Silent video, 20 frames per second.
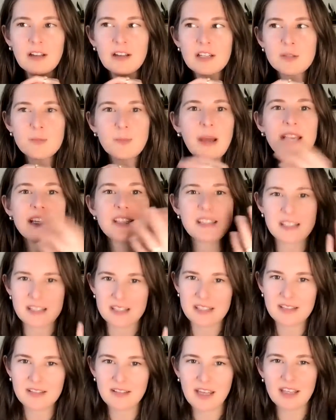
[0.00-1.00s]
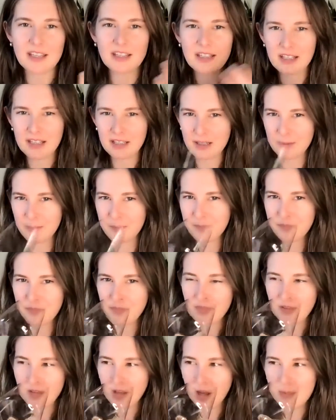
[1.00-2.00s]
Spices, like
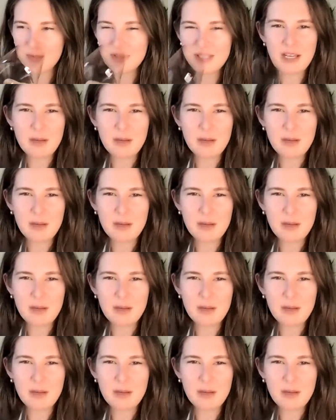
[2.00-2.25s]
almost